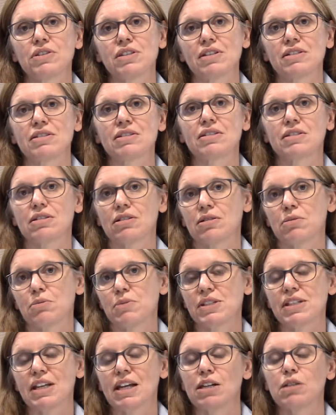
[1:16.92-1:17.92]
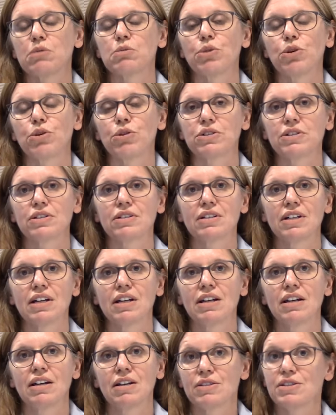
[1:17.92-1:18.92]
this stay abroad.
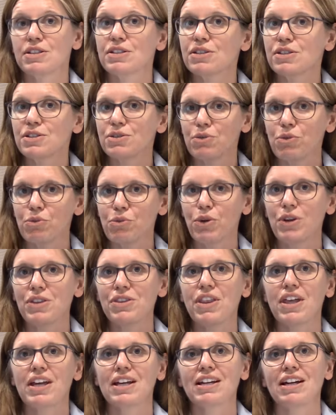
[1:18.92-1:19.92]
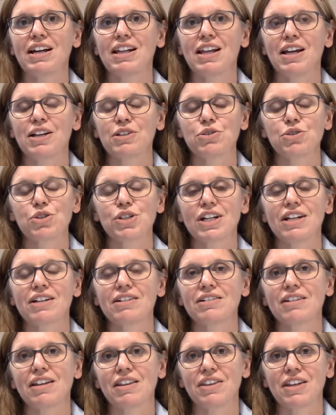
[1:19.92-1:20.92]
This is one thing I like to share,
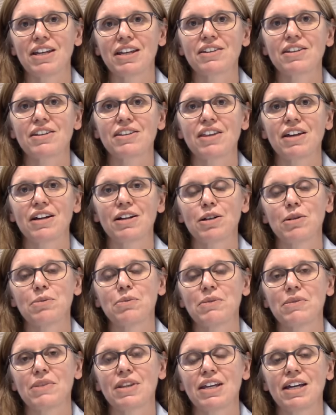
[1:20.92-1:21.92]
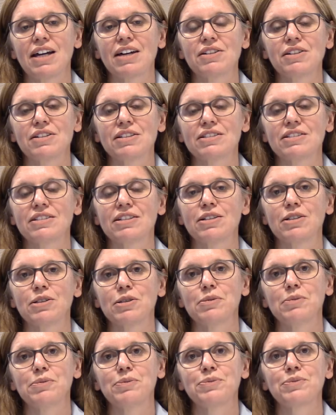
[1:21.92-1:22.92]
and the other
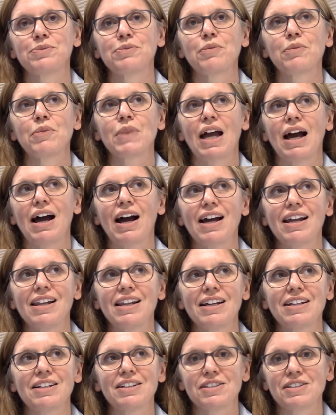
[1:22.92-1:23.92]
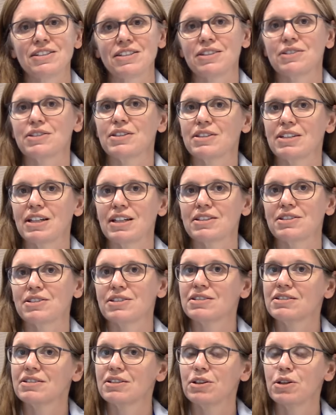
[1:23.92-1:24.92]
highlight is
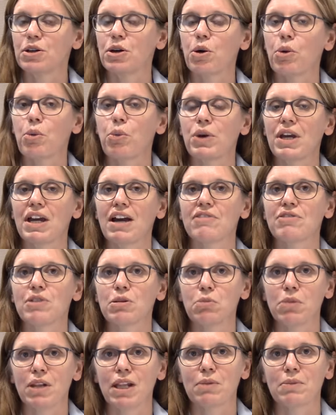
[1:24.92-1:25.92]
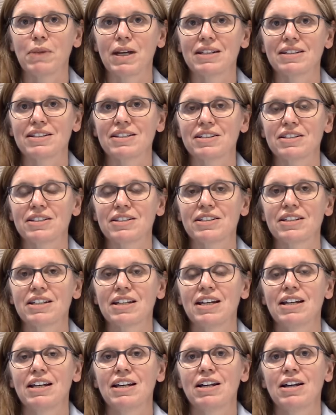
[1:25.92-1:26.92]
that we have implemented
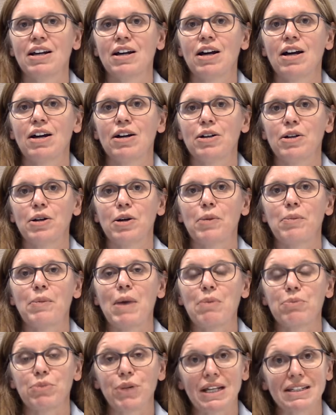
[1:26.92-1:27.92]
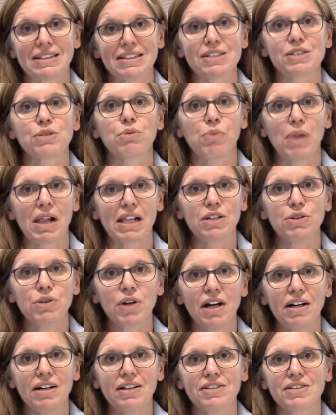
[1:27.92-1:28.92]
apprentice value
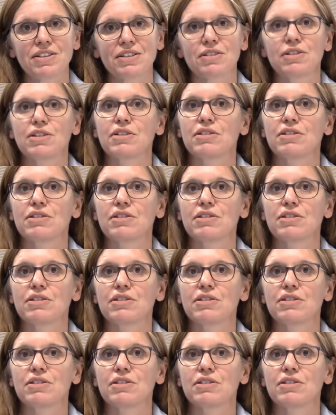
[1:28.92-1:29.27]
guards.